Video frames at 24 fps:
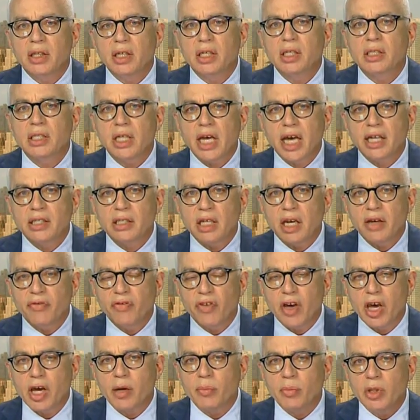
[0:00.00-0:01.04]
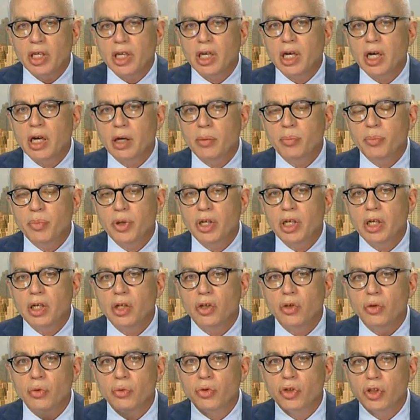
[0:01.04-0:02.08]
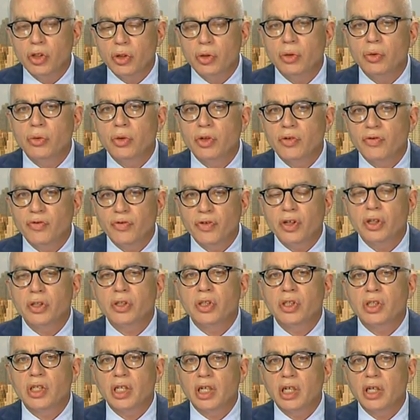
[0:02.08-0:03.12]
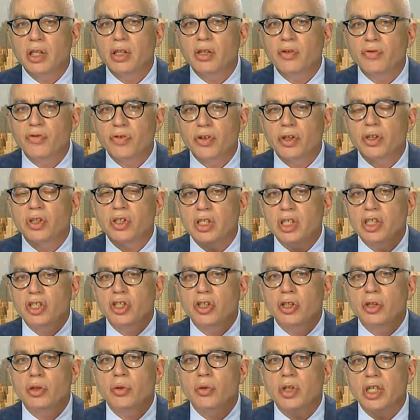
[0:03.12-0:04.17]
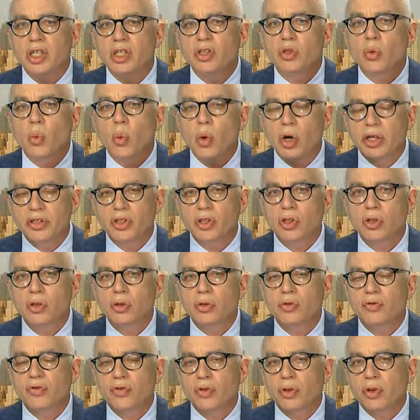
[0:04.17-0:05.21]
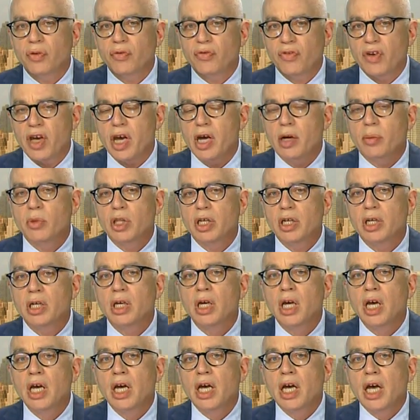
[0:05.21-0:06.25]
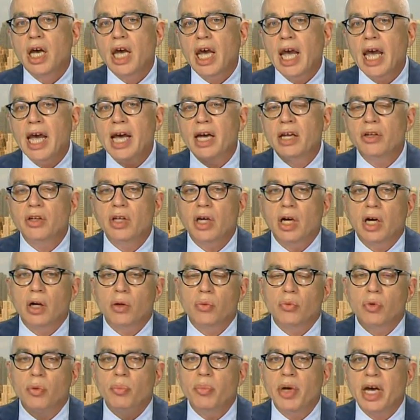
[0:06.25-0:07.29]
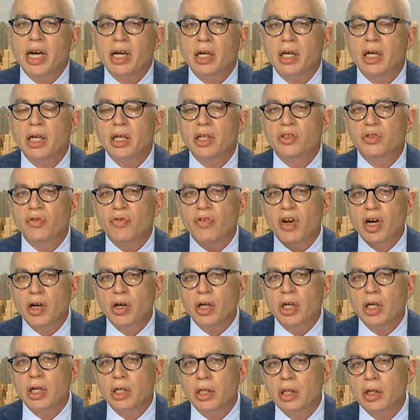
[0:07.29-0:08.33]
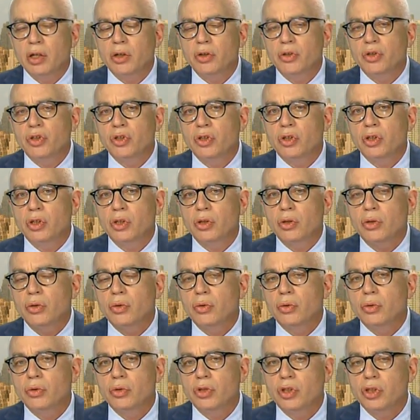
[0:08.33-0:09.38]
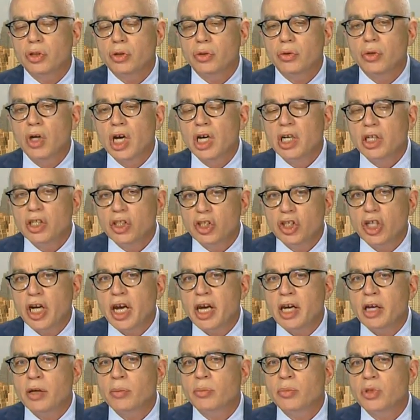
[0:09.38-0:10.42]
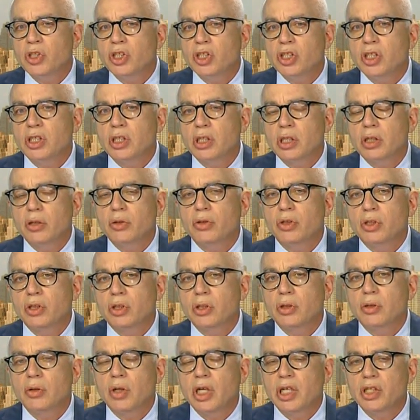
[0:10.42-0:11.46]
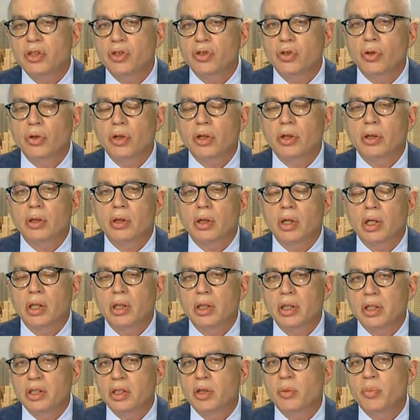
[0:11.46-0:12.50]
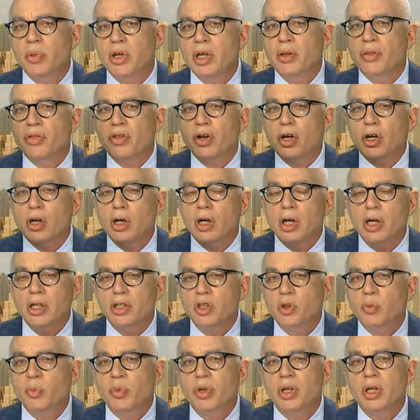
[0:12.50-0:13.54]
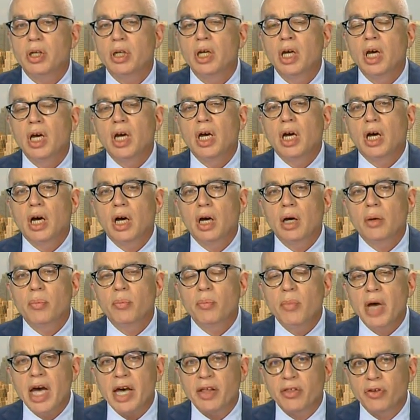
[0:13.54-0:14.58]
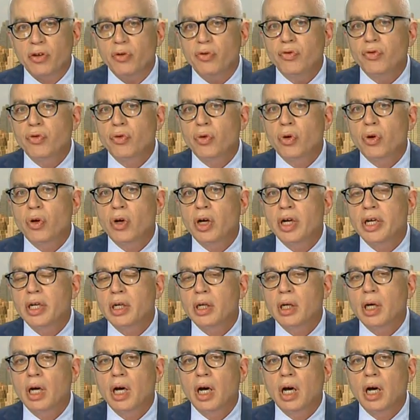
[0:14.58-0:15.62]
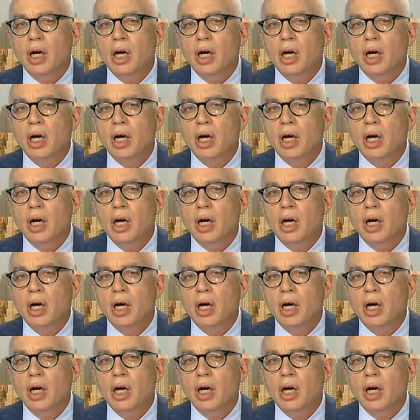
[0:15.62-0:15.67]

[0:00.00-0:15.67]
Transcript: this as a family company. The first issue is what's good for the family. And Rebecca is very close to James. She's close to his daughter Elizabeth, her husband Matthew Freud.